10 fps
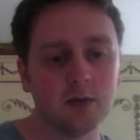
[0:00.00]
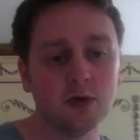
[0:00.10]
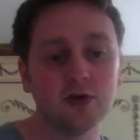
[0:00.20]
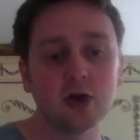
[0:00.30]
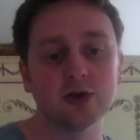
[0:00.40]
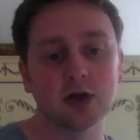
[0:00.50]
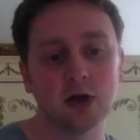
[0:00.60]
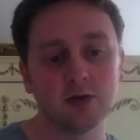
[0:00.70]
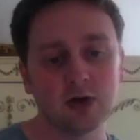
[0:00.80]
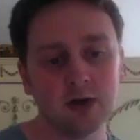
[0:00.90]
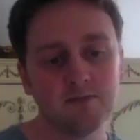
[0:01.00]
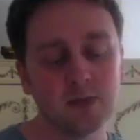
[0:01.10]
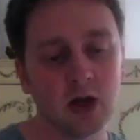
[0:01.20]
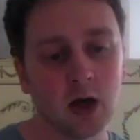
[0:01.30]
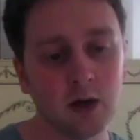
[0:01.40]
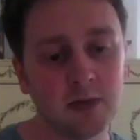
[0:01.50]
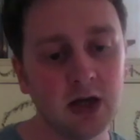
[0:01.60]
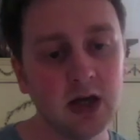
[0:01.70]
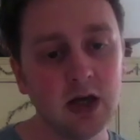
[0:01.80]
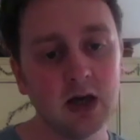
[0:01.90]
Moving on to Golovkin,
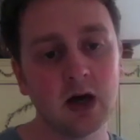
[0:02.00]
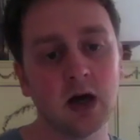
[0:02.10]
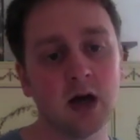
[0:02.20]
he